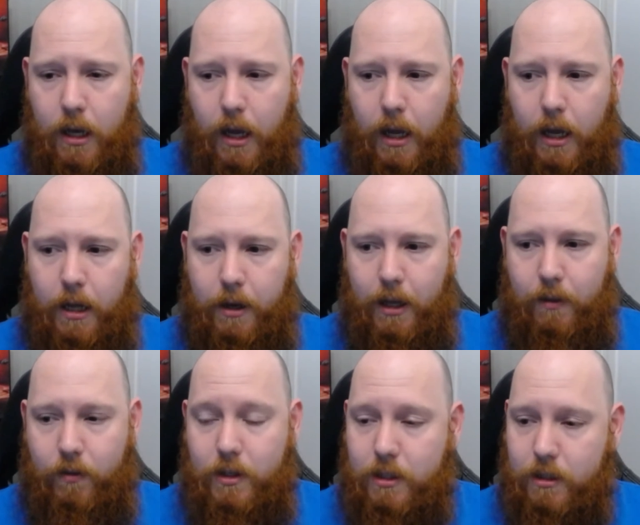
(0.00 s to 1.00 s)
And
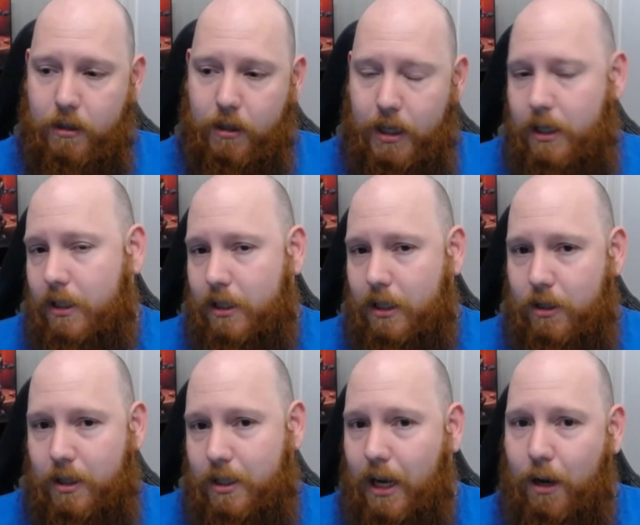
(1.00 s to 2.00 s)
this leads us
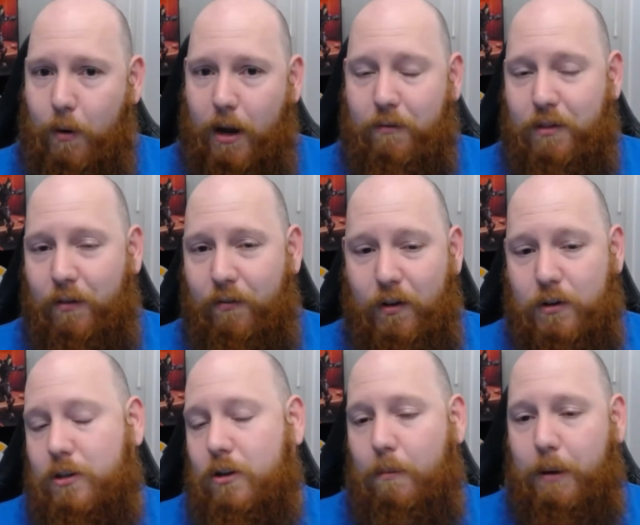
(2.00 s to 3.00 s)
into the segue of the
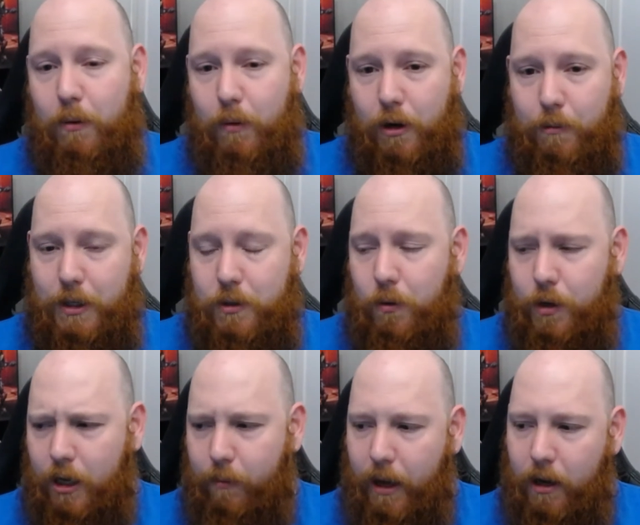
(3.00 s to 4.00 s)
first topic we're going to be
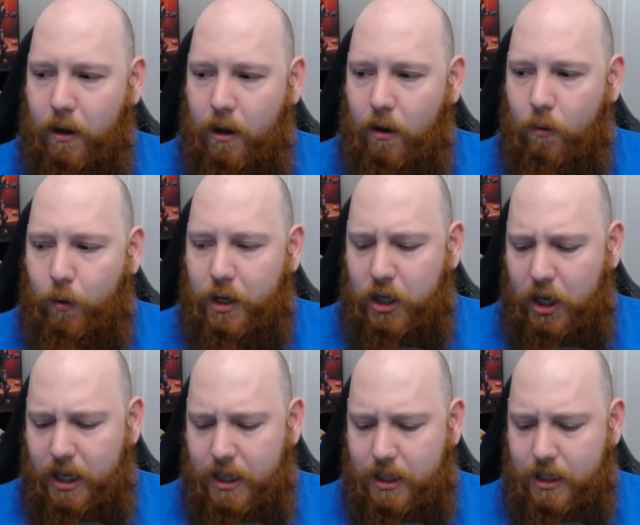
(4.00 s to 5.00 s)
talking about, which
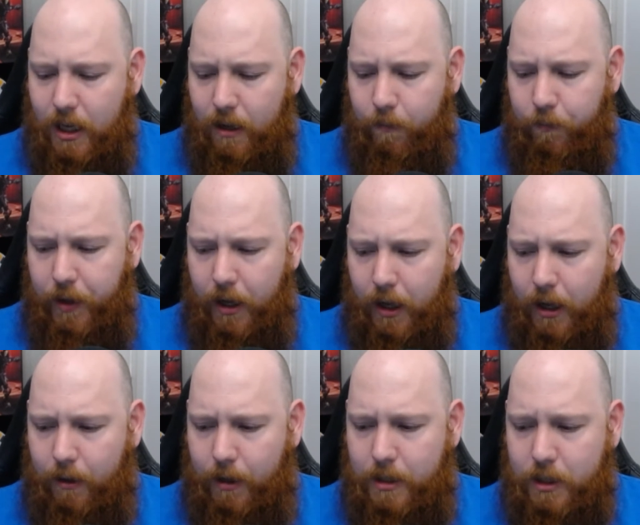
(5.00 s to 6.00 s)
is
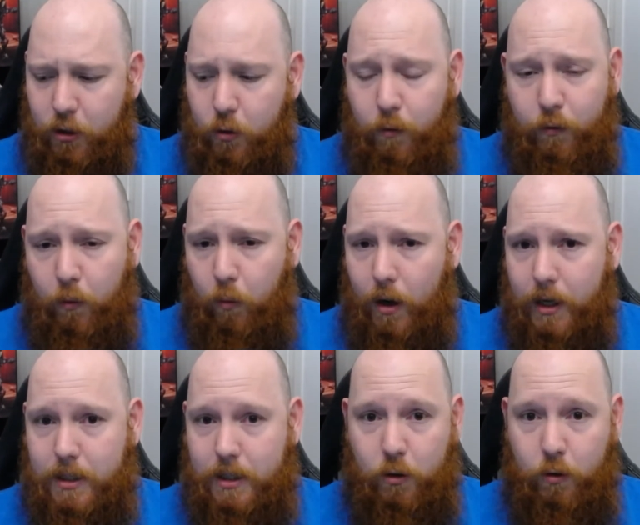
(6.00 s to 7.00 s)
it good for one?
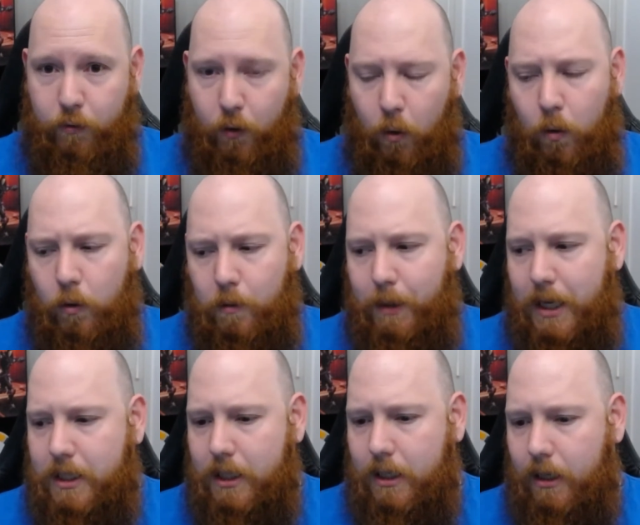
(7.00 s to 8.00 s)
Is it good for all,
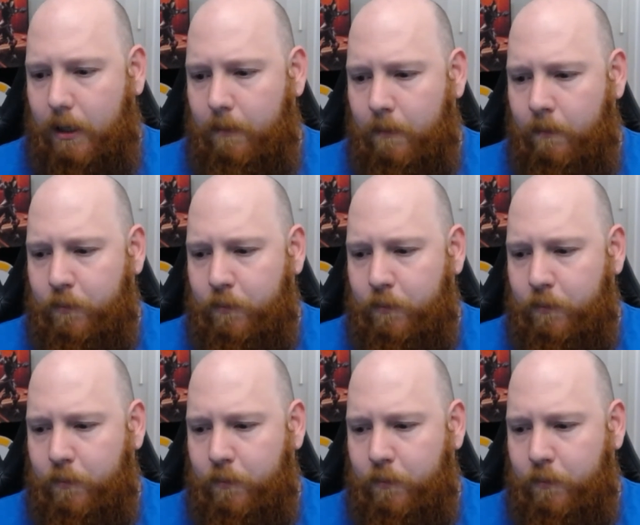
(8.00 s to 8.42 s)
basically?